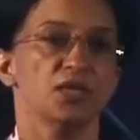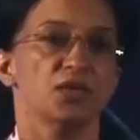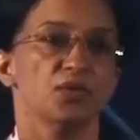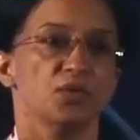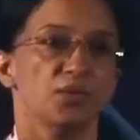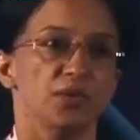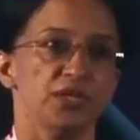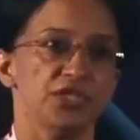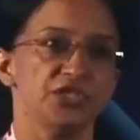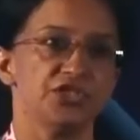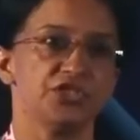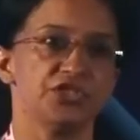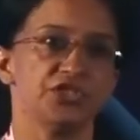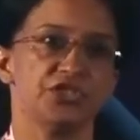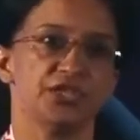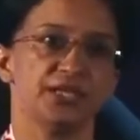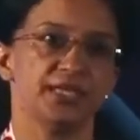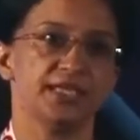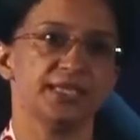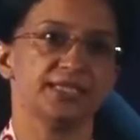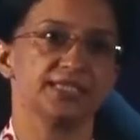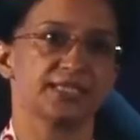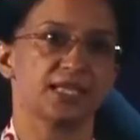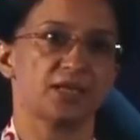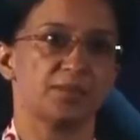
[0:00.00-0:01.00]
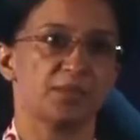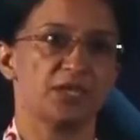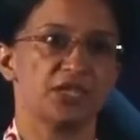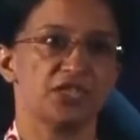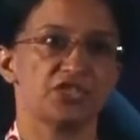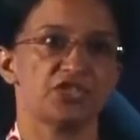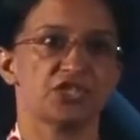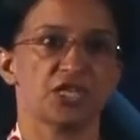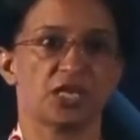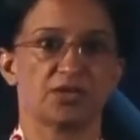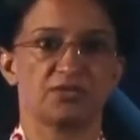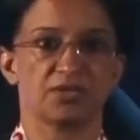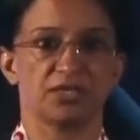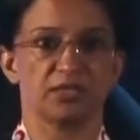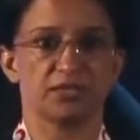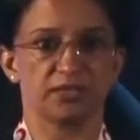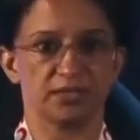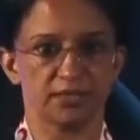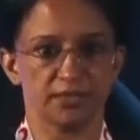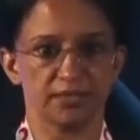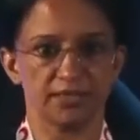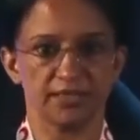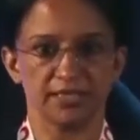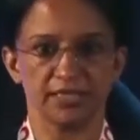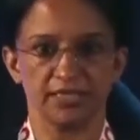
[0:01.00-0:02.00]
which is coming in Java
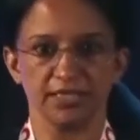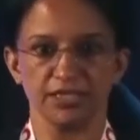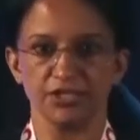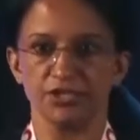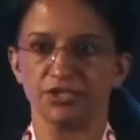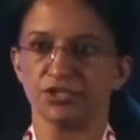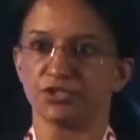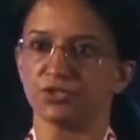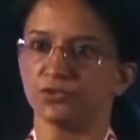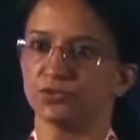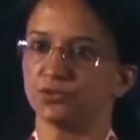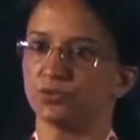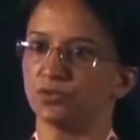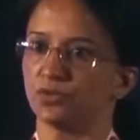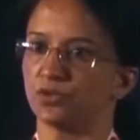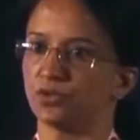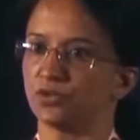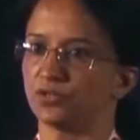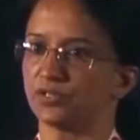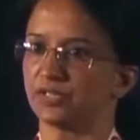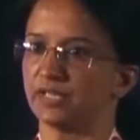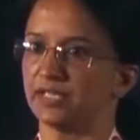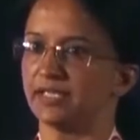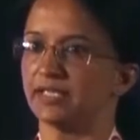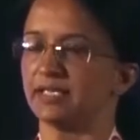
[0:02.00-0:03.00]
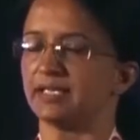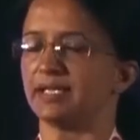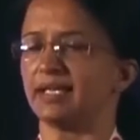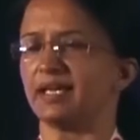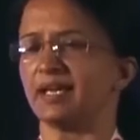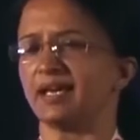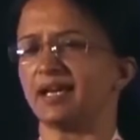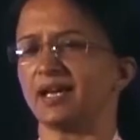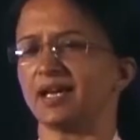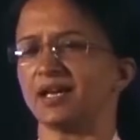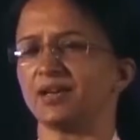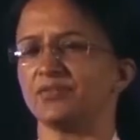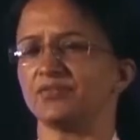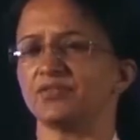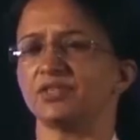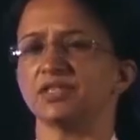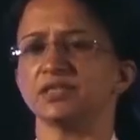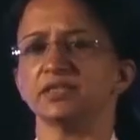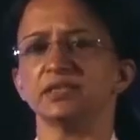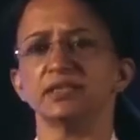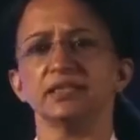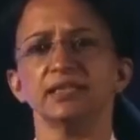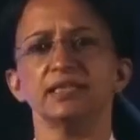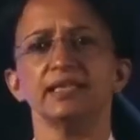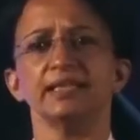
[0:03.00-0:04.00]
13. You already have the
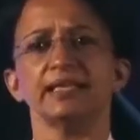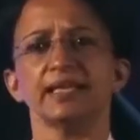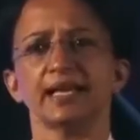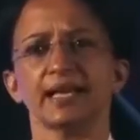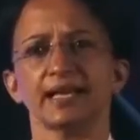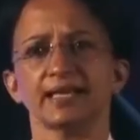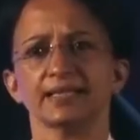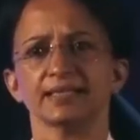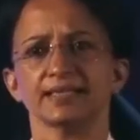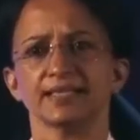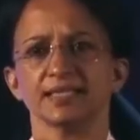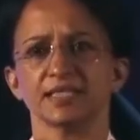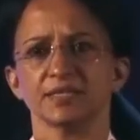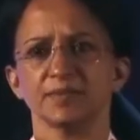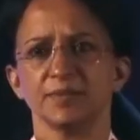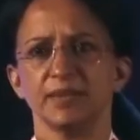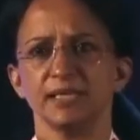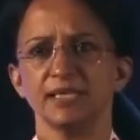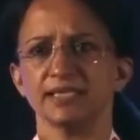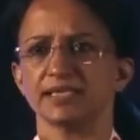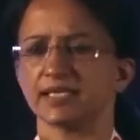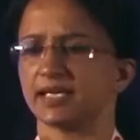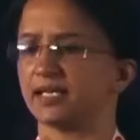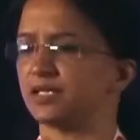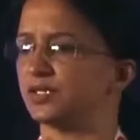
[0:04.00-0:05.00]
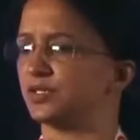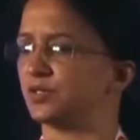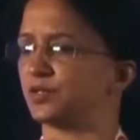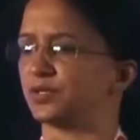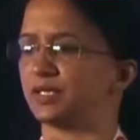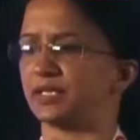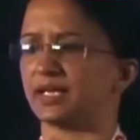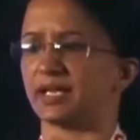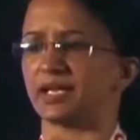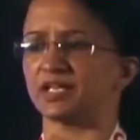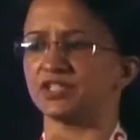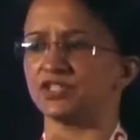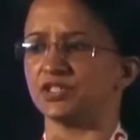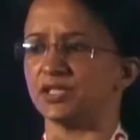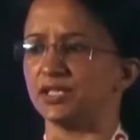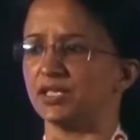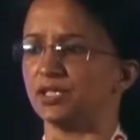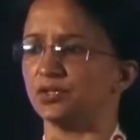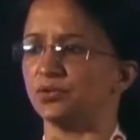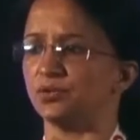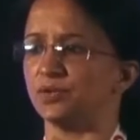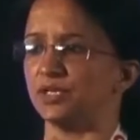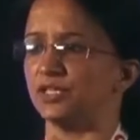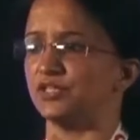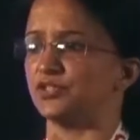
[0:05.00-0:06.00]
early access builds and you can actually
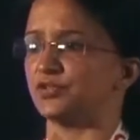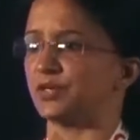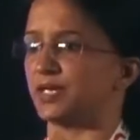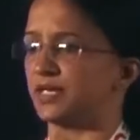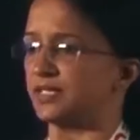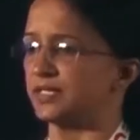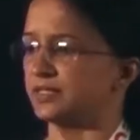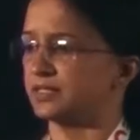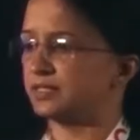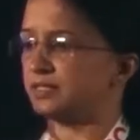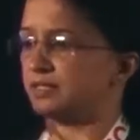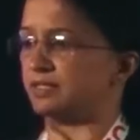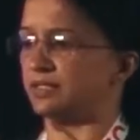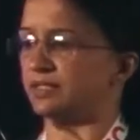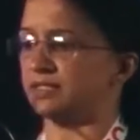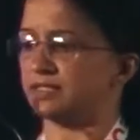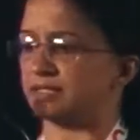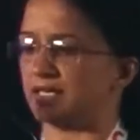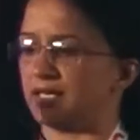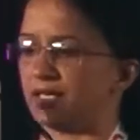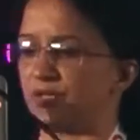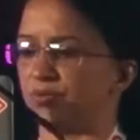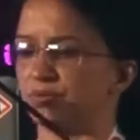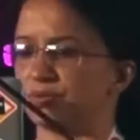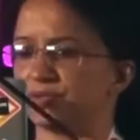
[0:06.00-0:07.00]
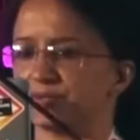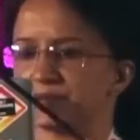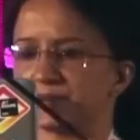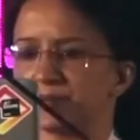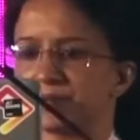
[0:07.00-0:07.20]
go and try it out.